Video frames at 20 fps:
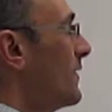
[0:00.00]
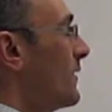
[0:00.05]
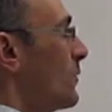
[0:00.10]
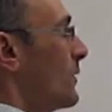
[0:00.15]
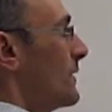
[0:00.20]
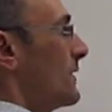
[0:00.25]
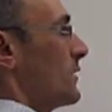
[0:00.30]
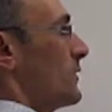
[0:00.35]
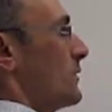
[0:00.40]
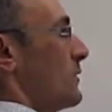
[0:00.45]
the
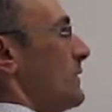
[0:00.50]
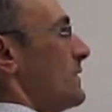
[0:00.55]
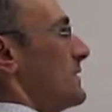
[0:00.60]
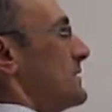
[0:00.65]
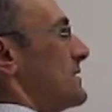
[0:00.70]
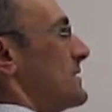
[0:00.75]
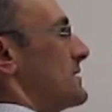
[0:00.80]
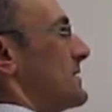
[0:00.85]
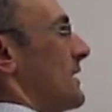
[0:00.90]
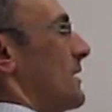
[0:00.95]
way that you do this
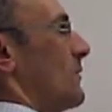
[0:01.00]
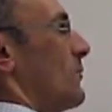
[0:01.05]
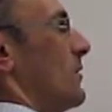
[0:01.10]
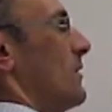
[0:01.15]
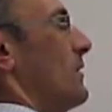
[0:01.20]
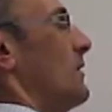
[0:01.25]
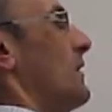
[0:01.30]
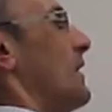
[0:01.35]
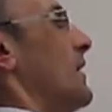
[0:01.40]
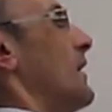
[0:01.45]
is say,
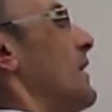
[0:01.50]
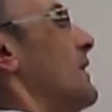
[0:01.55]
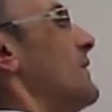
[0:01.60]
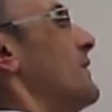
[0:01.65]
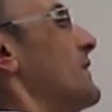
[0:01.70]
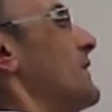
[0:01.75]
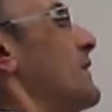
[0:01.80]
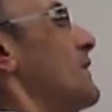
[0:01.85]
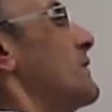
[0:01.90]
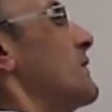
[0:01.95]
well, uh,
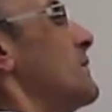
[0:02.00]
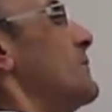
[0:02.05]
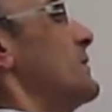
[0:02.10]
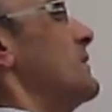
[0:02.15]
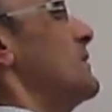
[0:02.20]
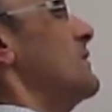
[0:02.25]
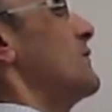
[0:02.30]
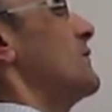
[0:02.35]
the enthalpy